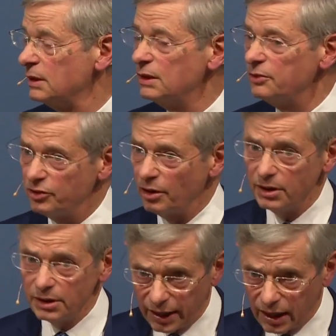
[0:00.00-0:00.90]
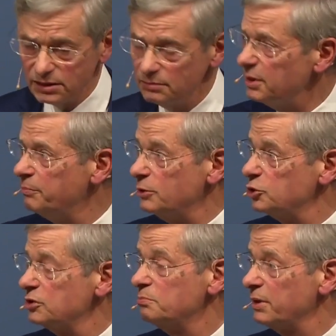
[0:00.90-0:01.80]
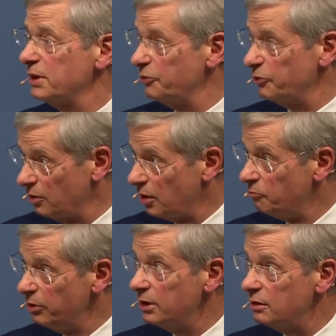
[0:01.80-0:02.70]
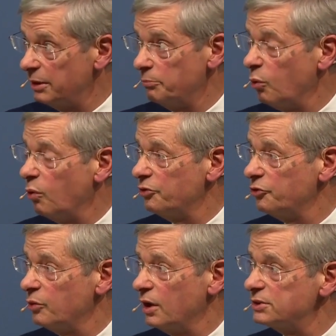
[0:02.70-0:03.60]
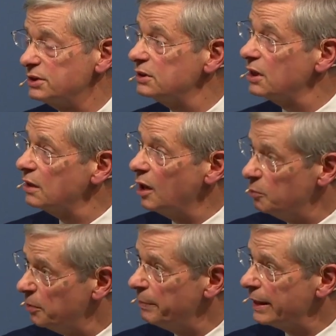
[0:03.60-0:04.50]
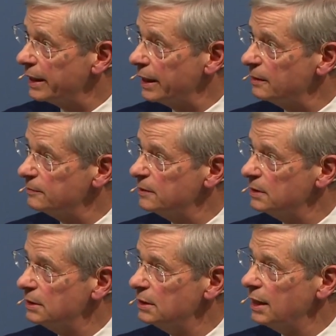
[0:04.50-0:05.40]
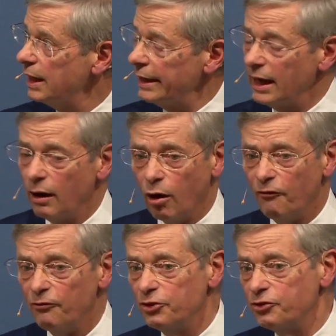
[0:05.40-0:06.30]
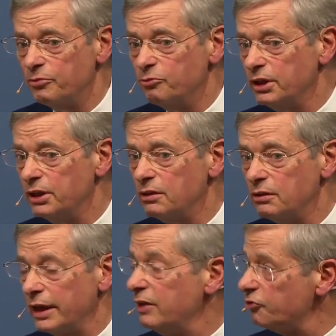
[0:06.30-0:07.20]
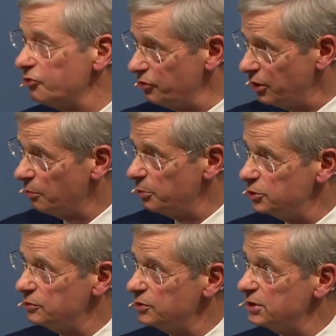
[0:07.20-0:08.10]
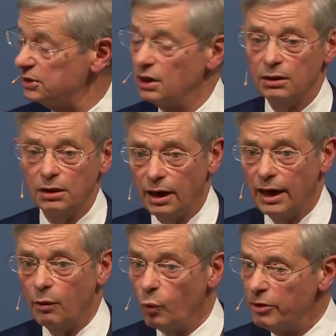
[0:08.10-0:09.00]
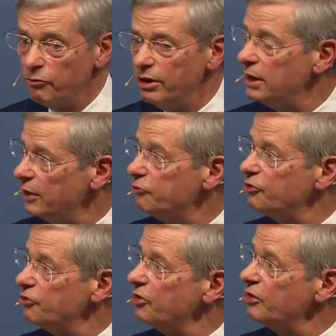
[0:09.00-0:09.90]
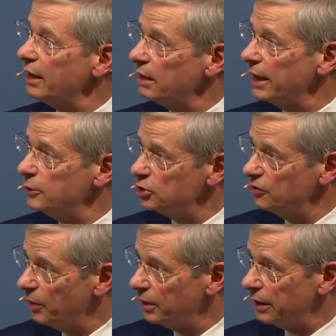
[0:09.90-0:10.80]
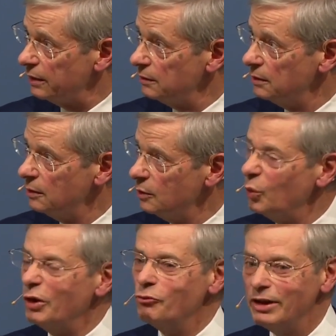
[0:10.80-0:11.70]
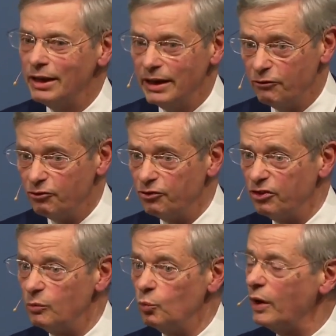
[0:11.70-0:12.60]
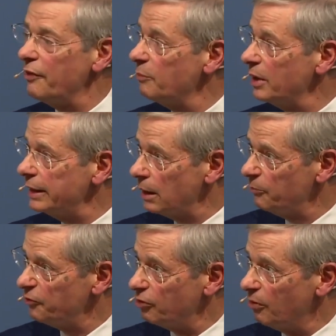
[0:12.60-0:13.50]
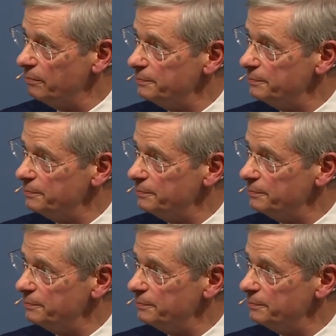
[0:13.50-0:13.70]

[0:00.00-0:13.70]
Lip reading: Something that hasn't been mentioned but is real important to us is open banking. And that offers some real interesting opportunities. We're really interested in the allocation of money. We're really interested in where the money comes from.